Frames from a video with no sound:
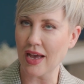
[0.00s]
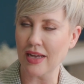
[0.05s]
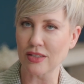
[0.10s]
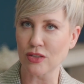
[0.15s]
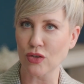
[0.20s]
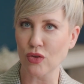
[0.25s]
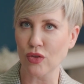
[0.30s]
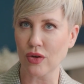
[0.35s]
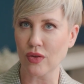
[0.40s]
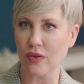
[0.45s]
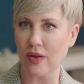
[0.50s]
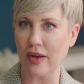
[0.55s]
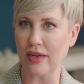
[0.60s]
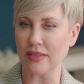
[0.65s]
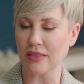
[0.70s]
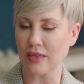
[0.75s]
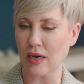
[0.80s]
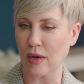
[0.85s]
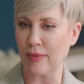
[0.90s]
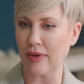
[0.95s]
And so the
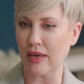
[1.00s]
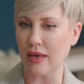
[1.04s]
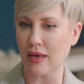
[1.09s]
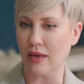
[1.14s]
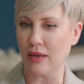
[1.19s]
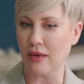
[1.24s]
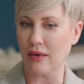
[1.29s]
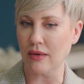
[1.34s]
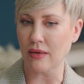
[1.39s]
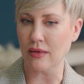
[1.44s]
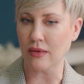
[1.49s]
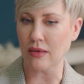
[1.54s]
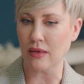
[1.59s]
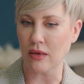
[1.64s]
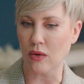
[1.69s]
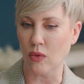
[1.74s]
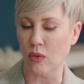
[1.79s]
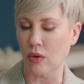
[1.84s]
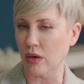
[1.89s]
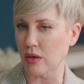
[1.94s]
client's coming in
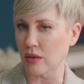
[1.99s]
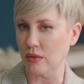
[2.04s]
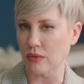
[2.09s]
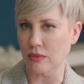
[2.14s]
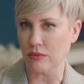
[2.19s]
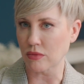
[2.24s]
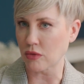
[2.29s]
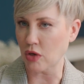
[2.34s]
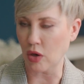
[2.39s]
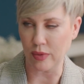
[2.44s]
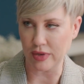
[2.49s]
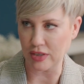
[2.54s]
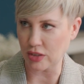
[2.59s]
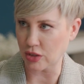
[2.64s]
or going